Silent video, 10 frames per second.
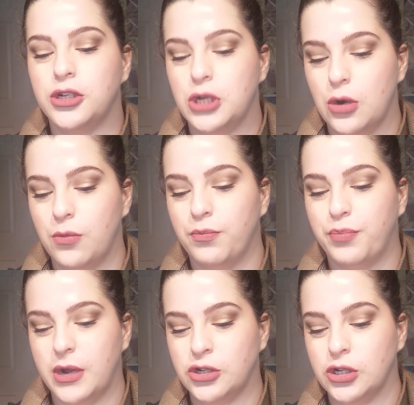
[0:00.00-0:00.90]
domed
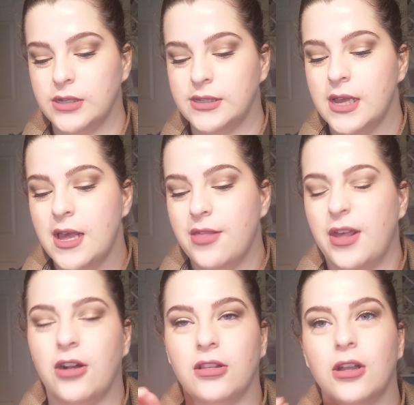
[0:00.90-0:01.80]
brushes
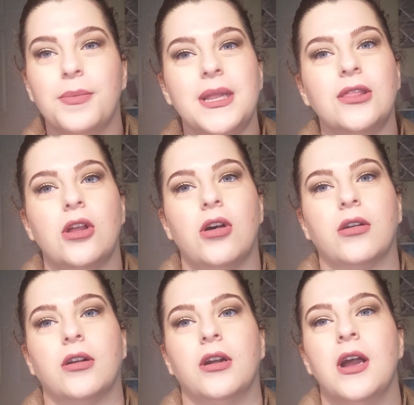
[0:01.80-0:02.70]
that are a little bit
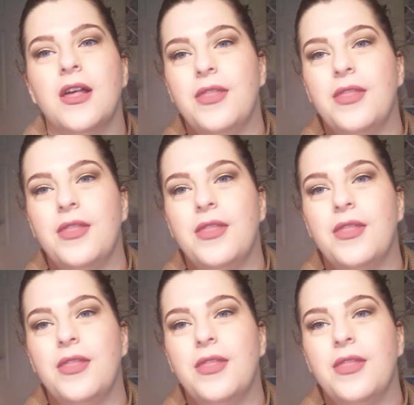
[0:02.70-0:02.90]
longer.